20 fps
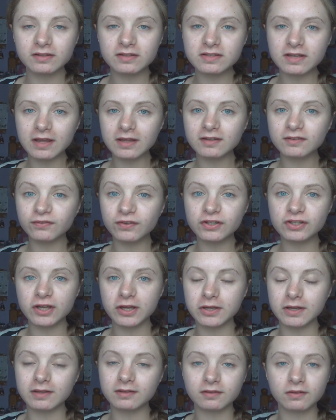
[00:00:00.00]
Today's
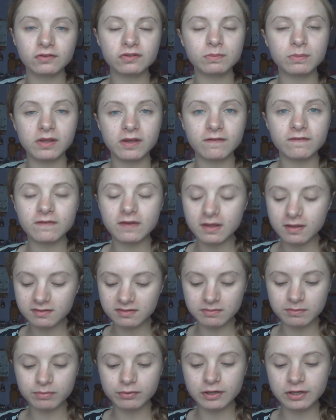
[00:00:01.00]
video is going to be a
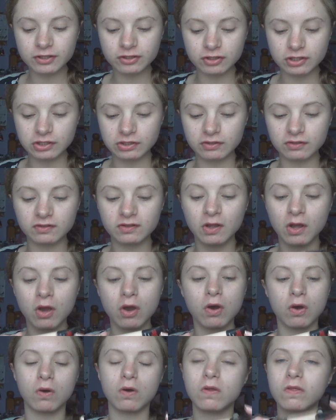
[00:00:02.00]
first impressions
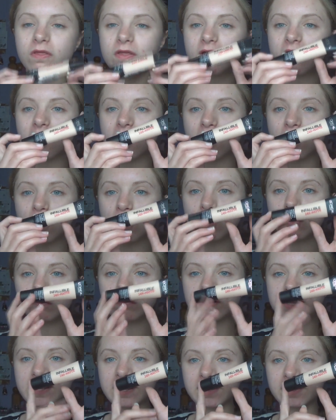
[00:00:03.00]
on the
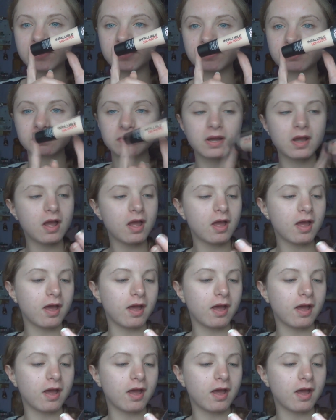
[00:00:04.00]
L'Oreal